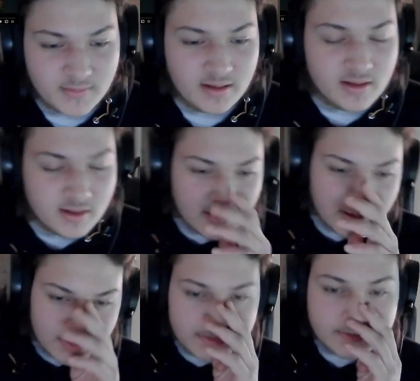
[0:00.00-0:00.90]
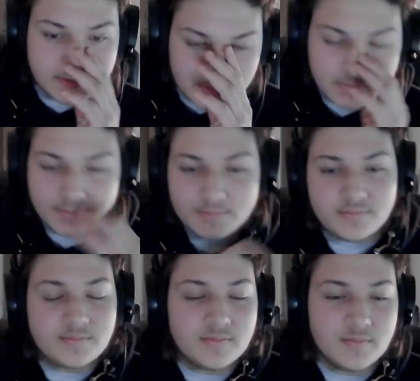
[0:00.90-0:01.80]
You'll be feeling worse when the
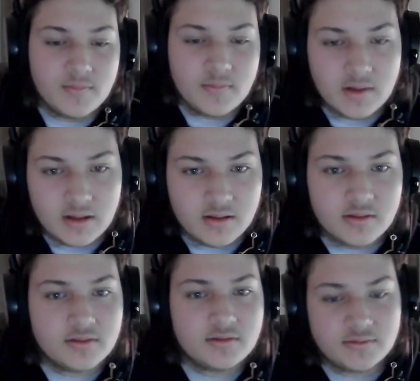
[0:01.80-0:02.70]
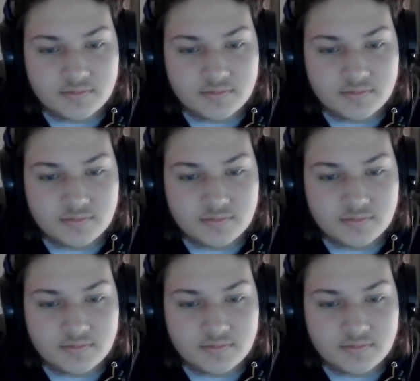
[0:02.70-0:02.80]
side effects will show.